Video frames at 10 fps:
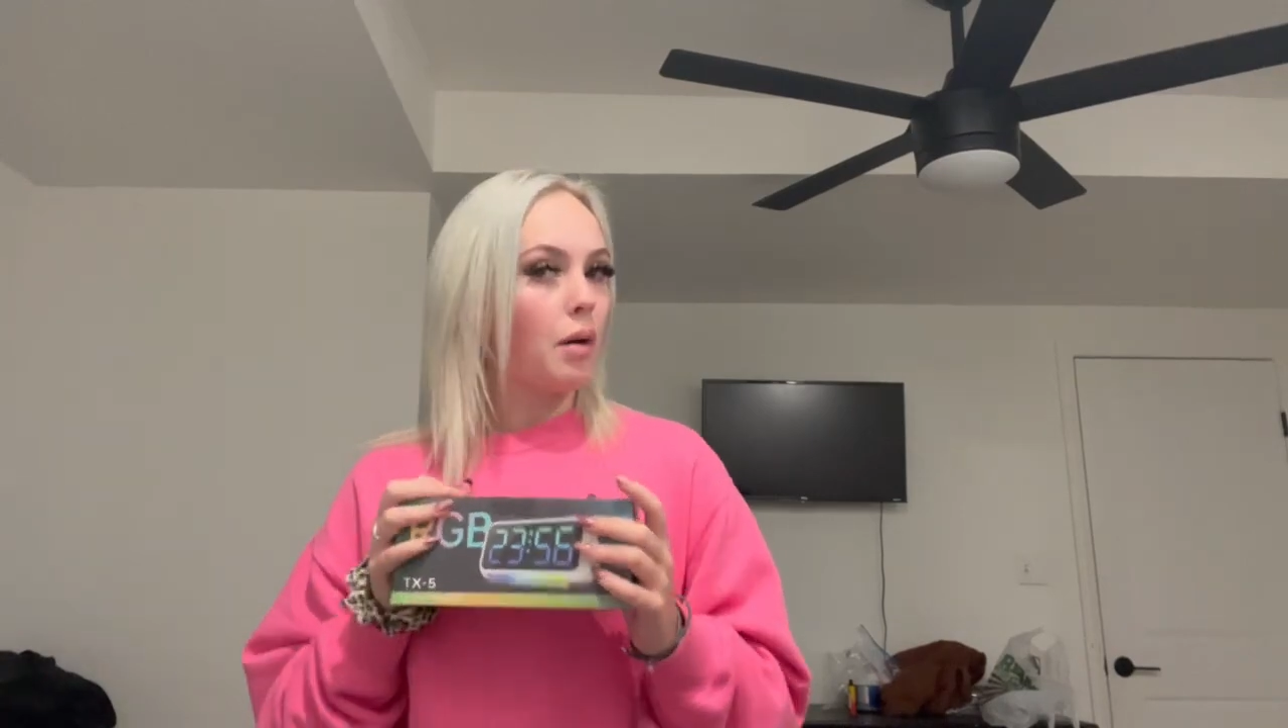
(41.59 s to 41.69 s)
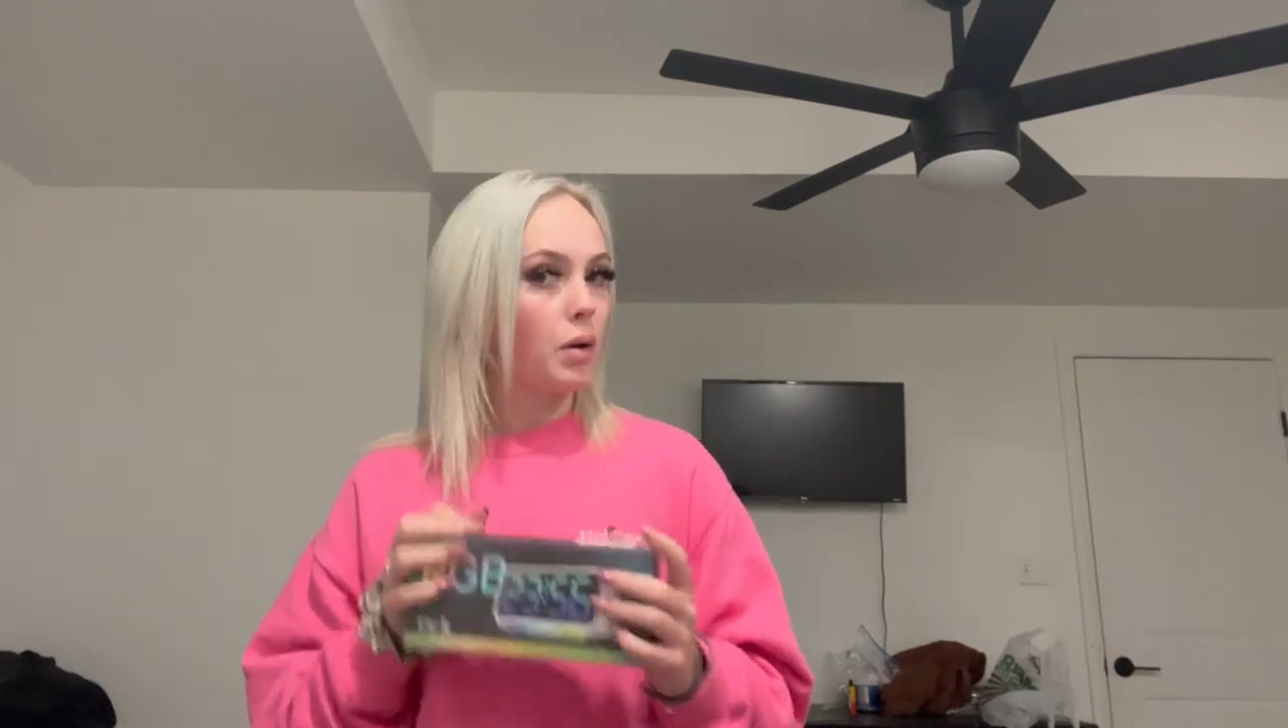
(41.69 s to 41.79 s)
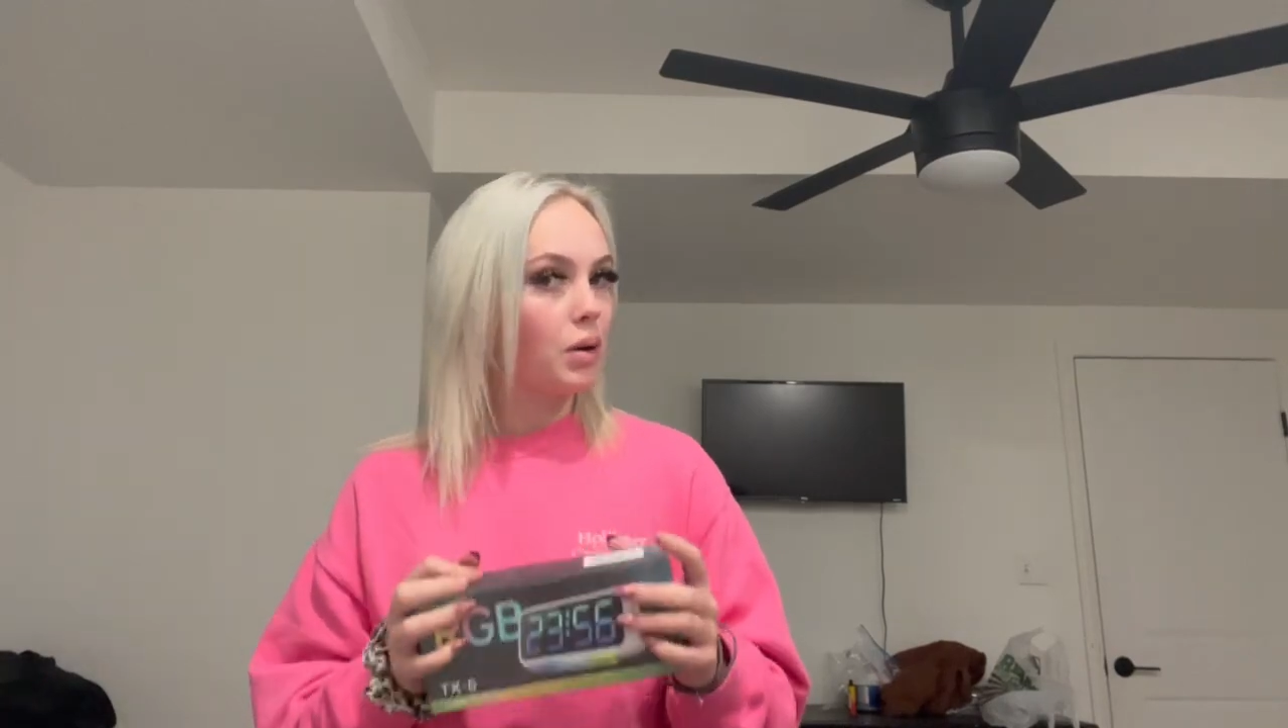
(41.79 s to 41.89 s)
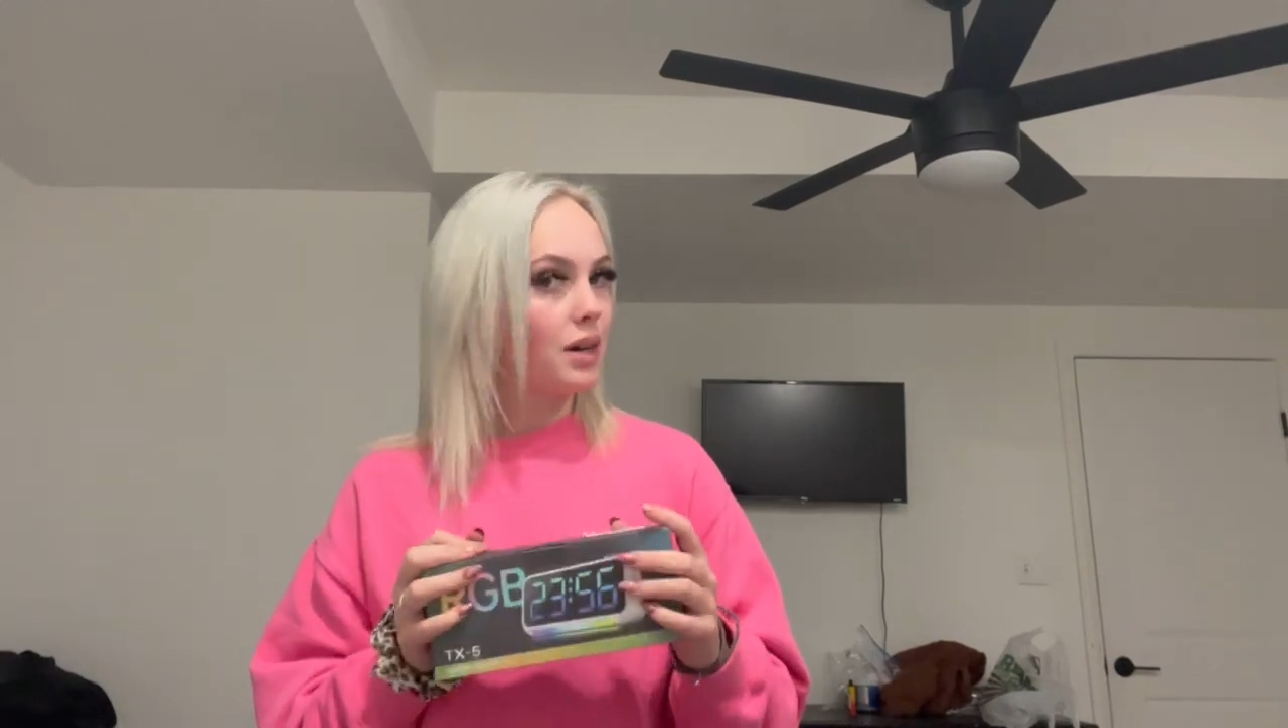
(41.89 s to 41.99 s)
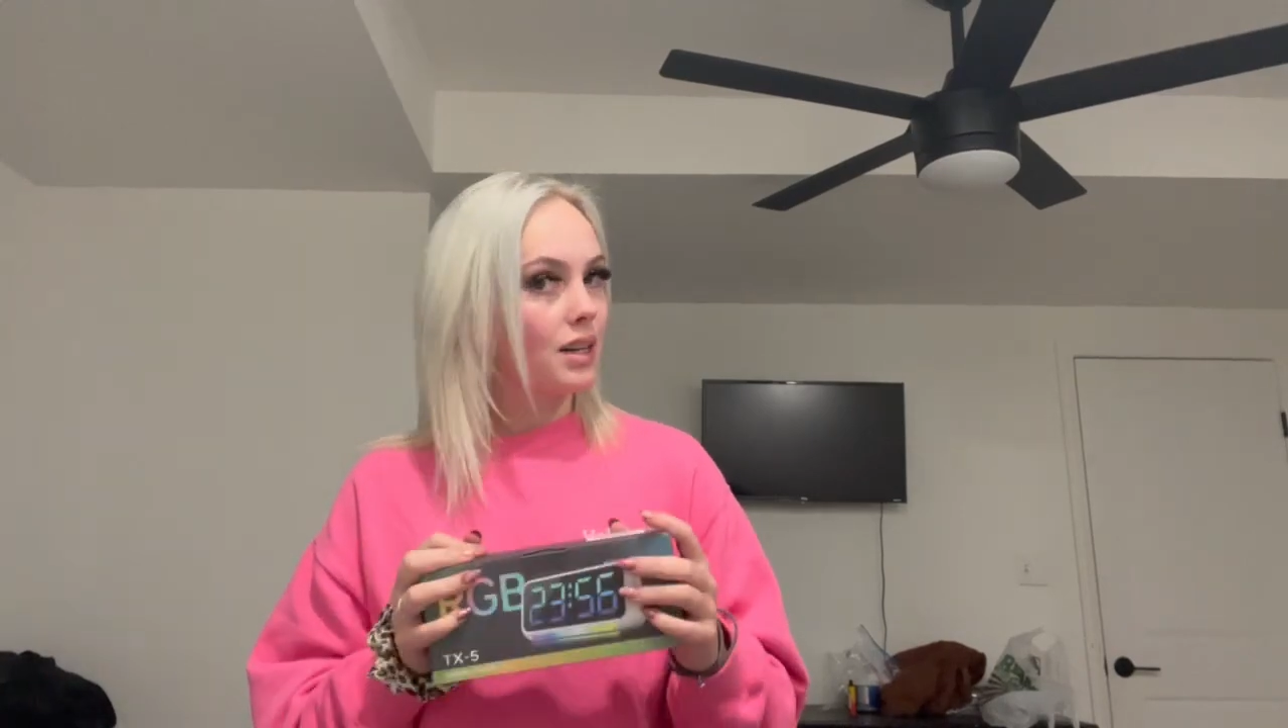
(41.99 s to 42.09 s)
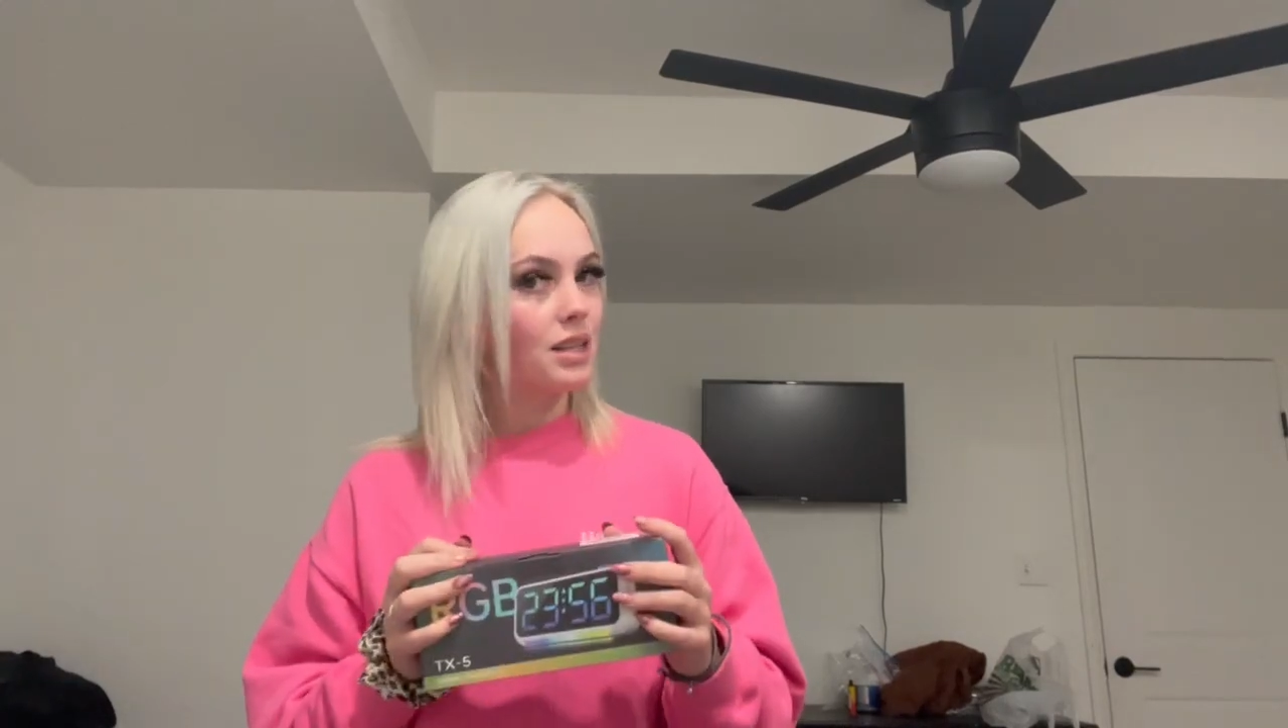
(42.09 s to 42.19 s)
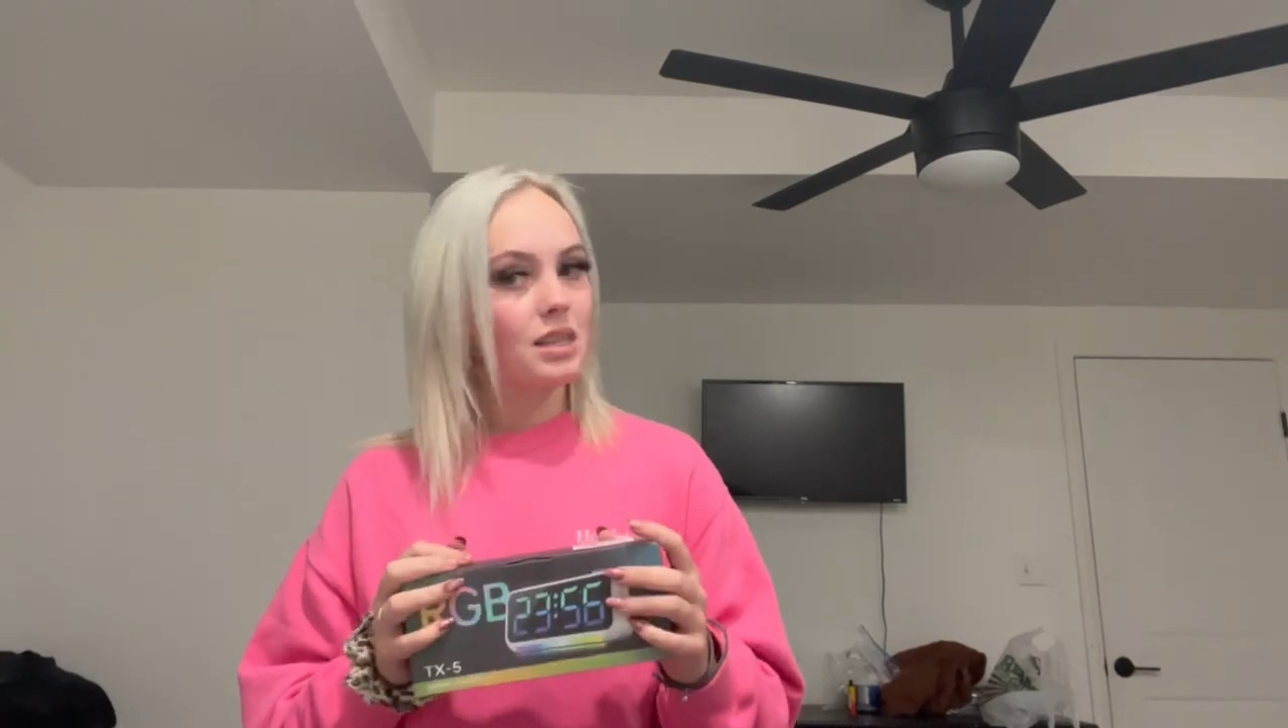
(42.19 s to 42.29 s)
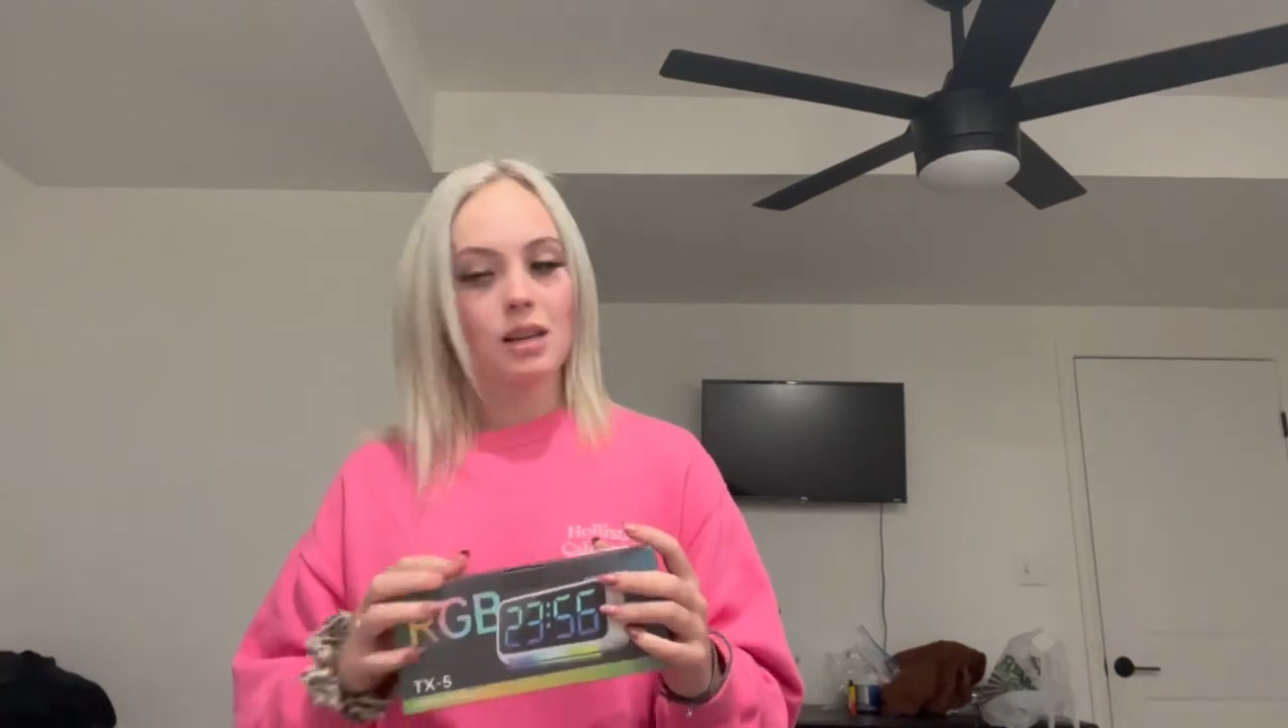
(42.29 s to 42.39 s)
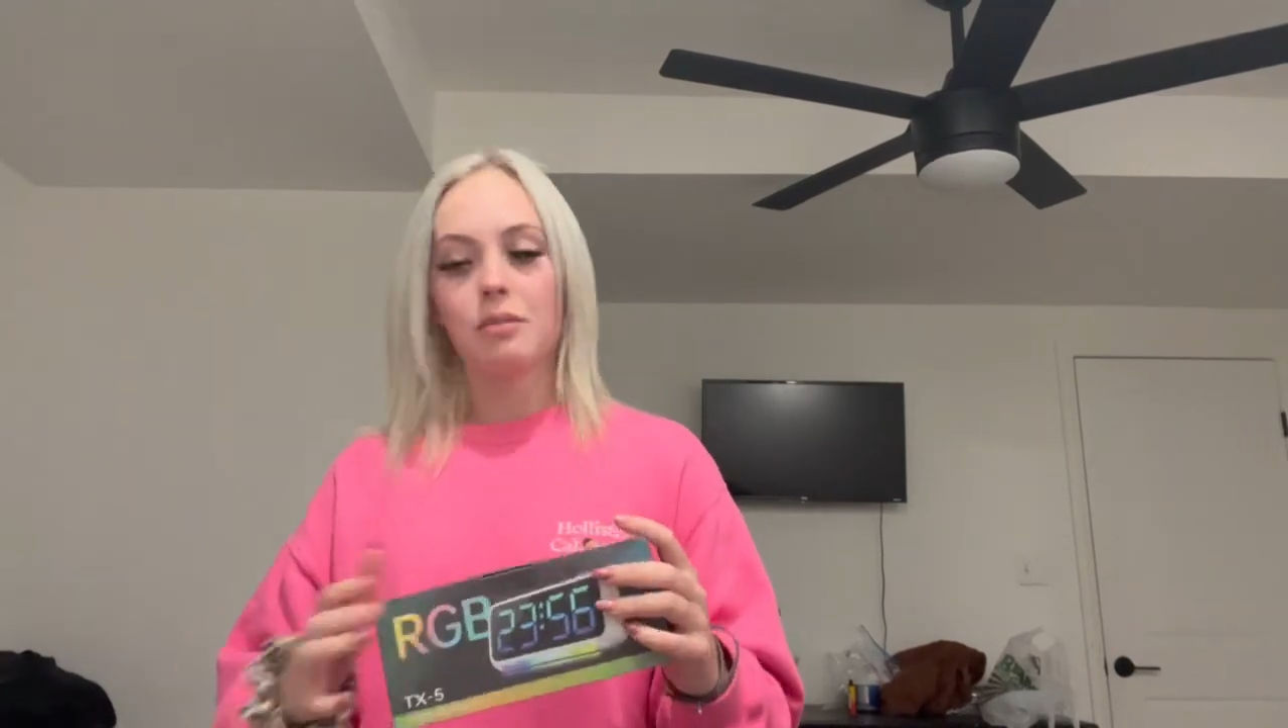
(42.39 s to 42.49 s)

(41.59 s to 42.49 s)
it works.